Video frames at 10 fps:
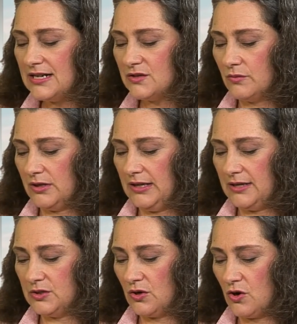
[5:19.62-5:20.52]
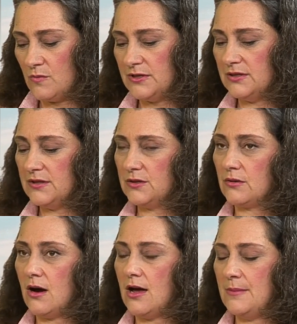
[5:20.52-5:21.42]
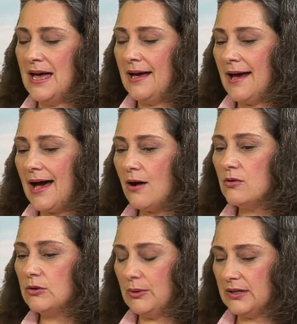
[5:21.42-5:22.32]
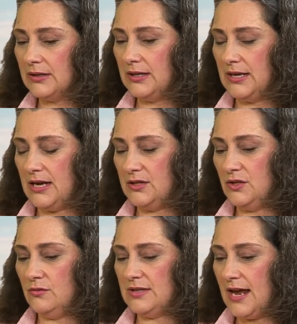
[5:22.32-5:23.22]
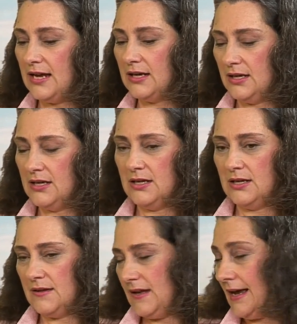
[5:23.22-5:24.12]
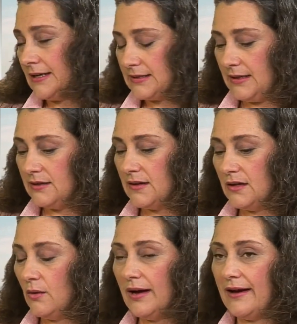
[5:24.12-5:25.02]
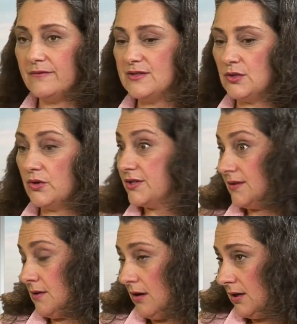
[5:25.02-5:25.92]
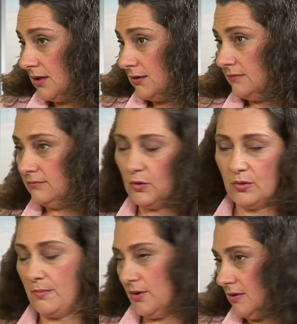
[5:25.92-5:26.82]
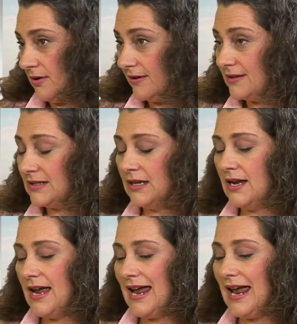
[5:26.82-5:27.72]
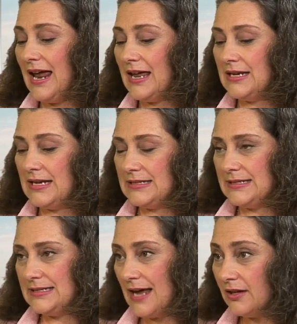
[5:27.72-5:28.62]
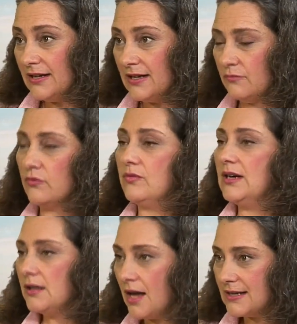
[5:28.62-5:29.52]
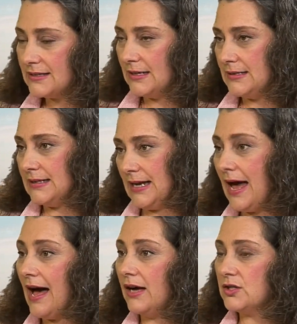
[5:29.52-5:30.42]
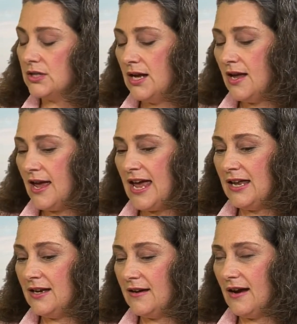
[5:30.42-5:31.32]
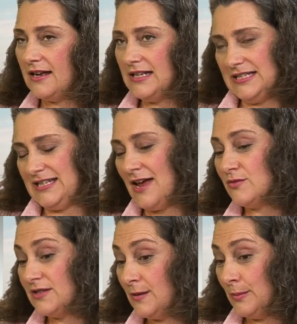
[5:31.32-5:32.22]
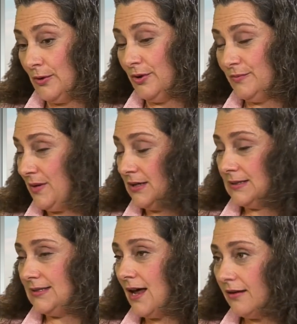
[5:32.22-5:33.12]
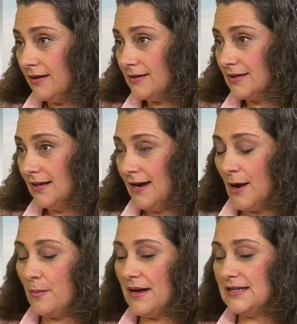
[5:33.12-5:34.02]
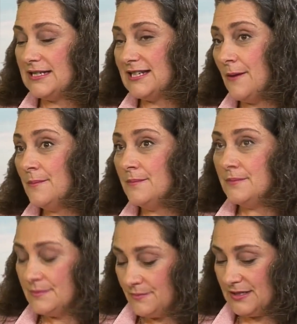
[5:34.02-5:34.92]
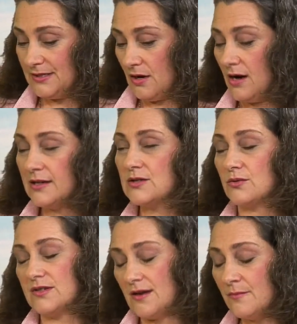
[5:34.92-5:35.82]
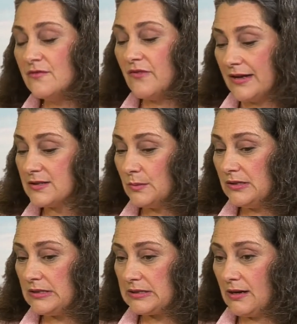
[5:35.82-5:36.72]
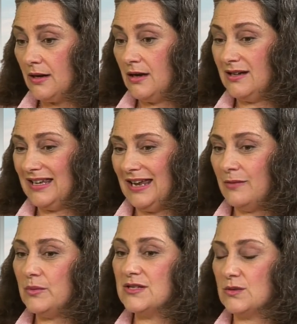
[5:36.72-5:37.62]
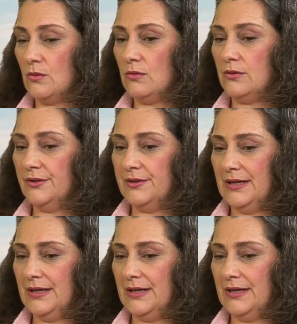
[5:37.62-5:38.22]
is really a term to describe how quickly can you take the asset that you have, so the stock or bond, and sell it, realize it into cash. And it sounds simple, sell it, but some stocks or some investments can't be sold